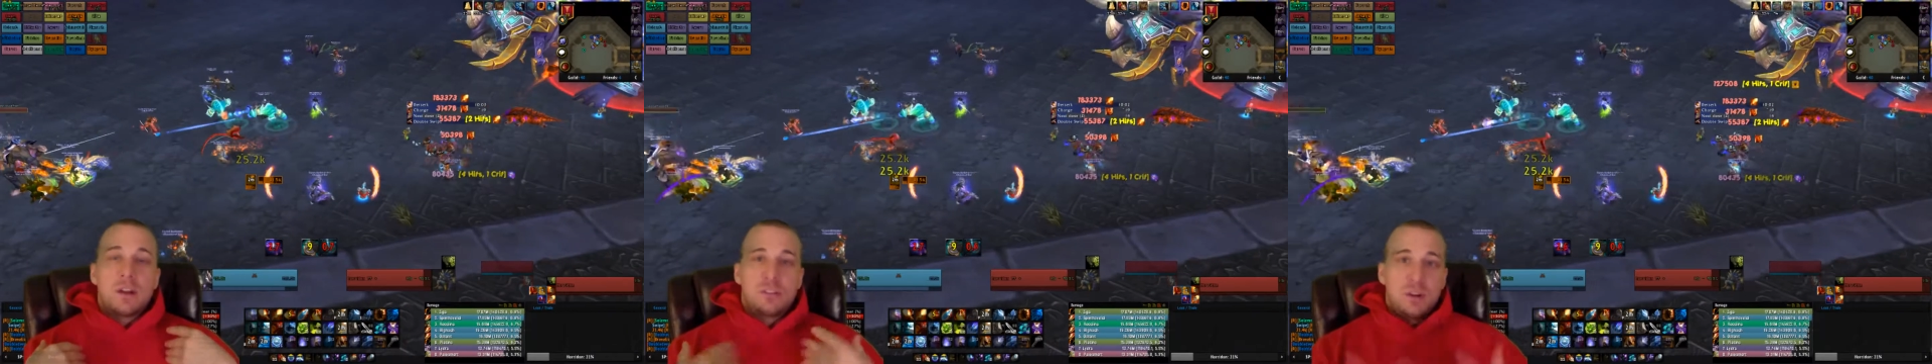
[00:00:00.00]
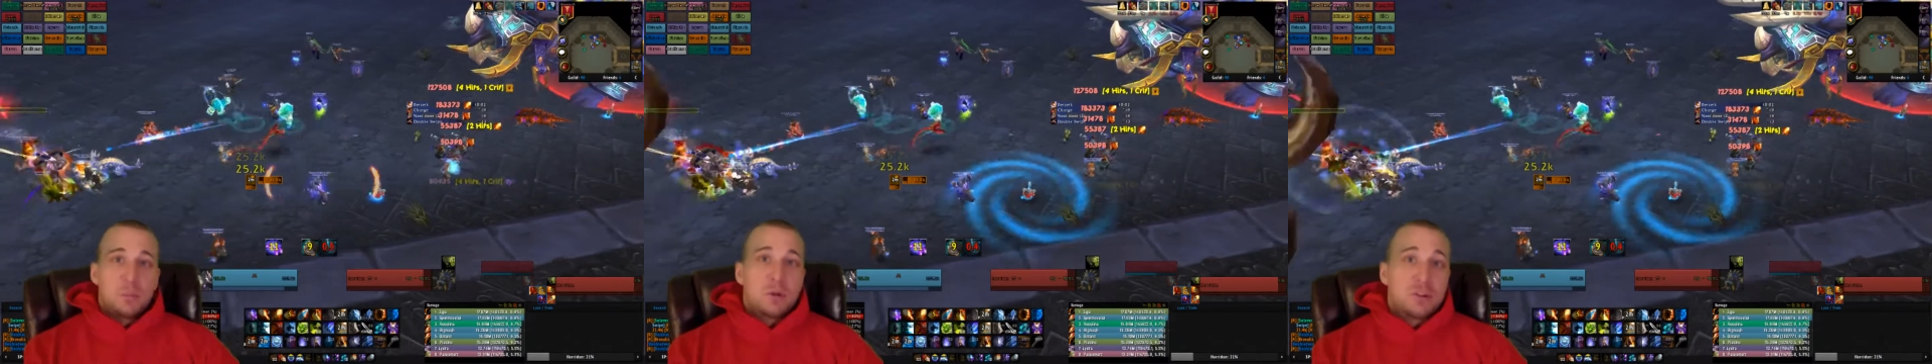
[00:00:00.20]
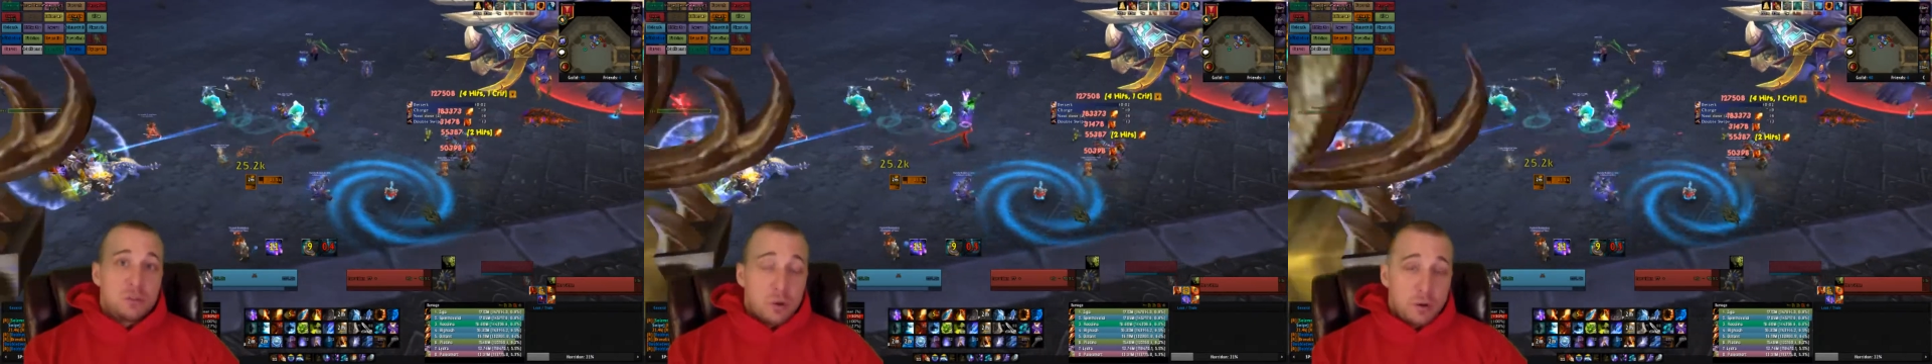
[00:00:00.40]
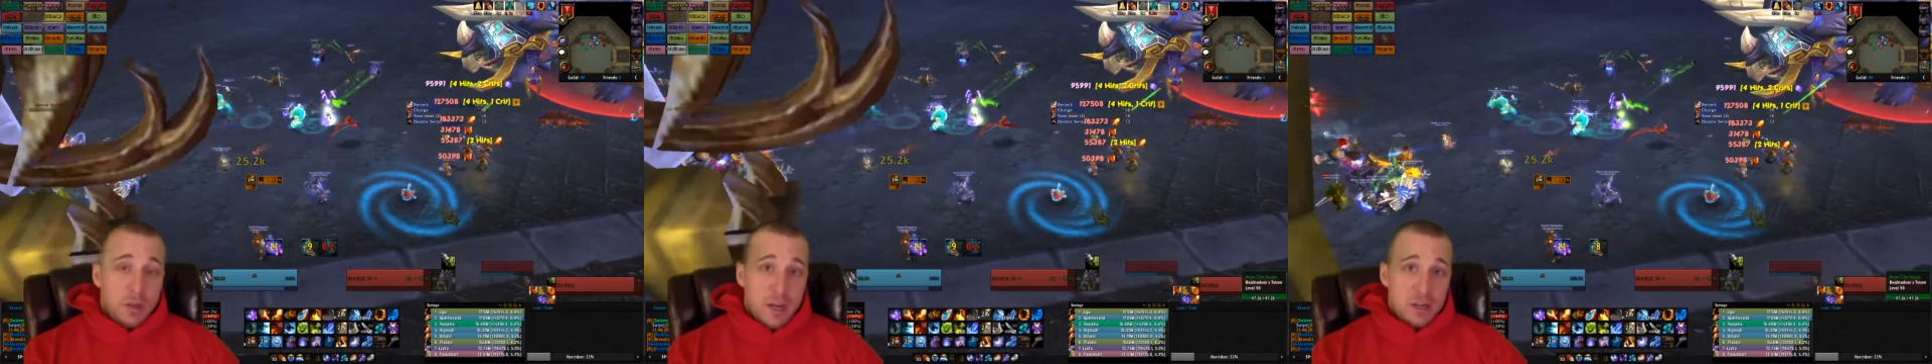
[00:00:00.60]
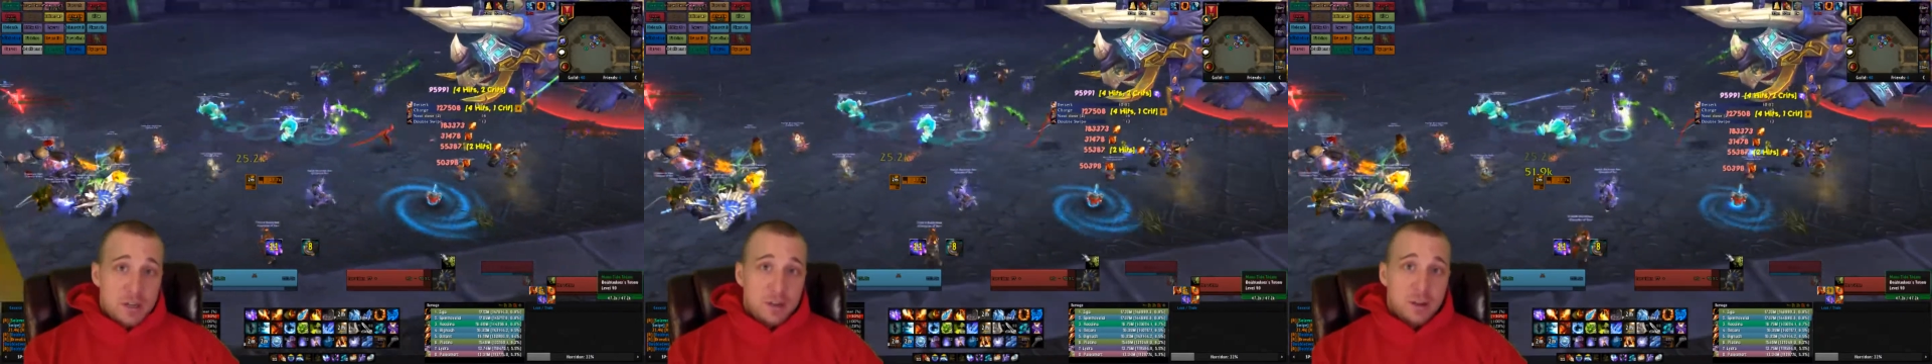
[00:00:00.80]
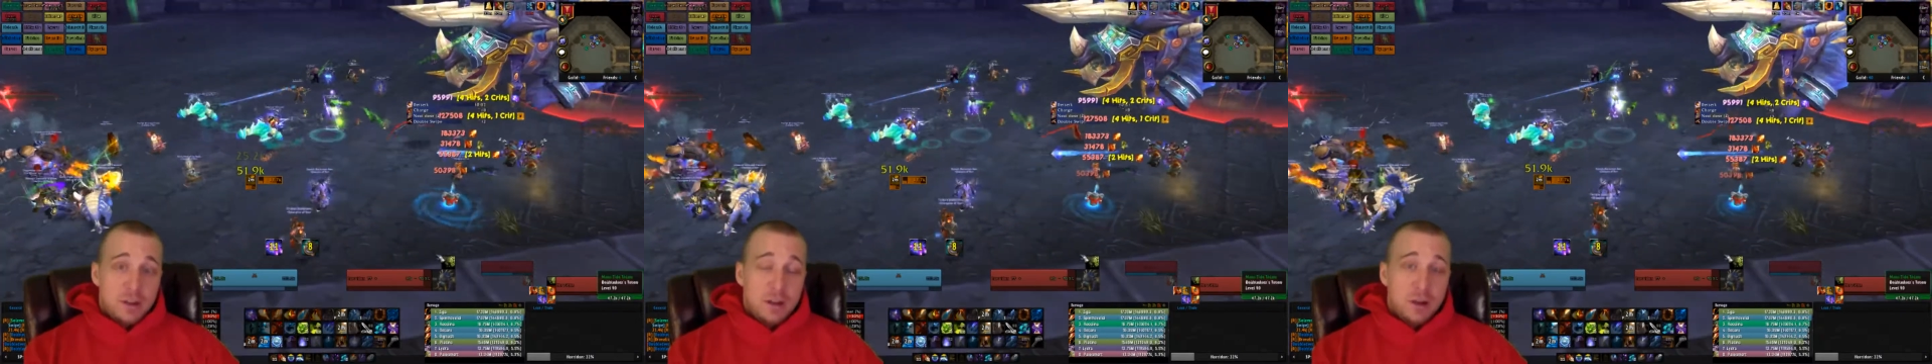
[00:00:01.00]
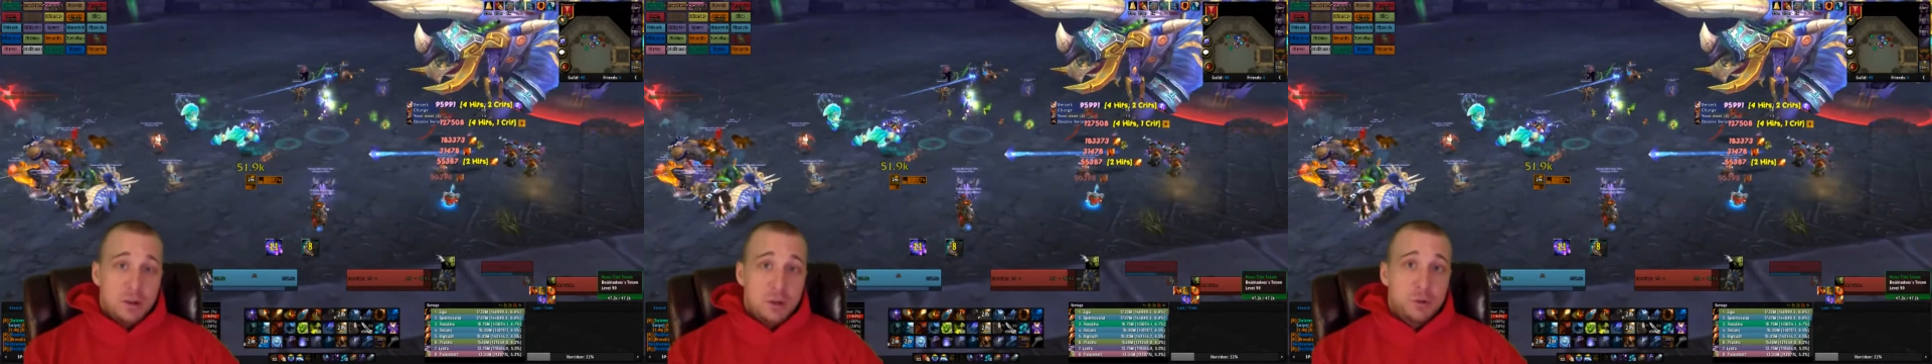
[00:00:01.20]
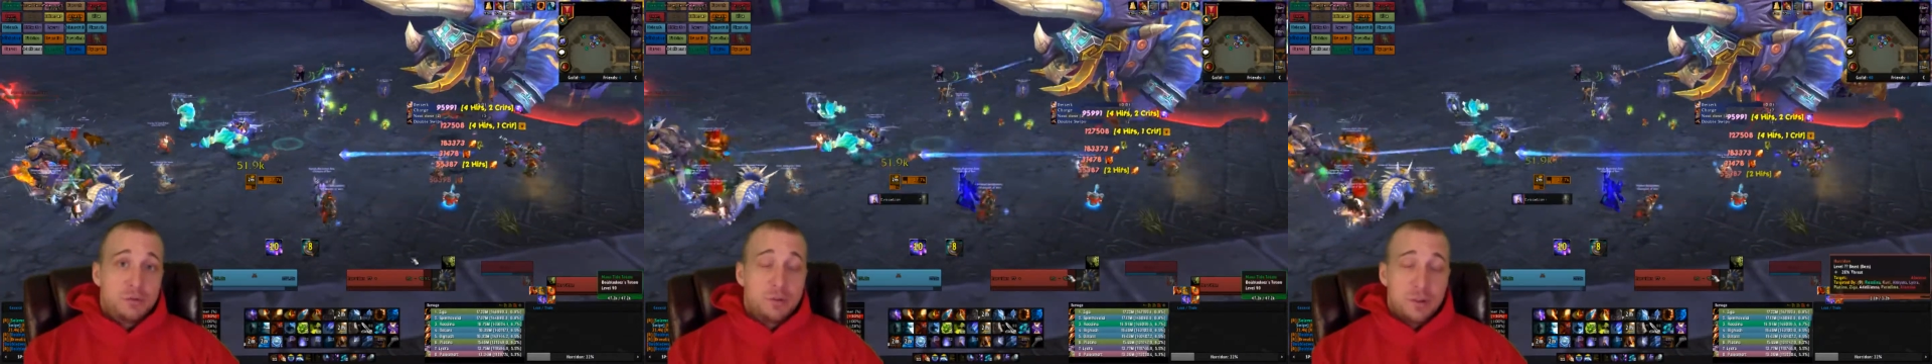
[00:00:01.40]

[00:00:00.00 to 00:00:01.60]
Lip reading: simplest rotation to tell you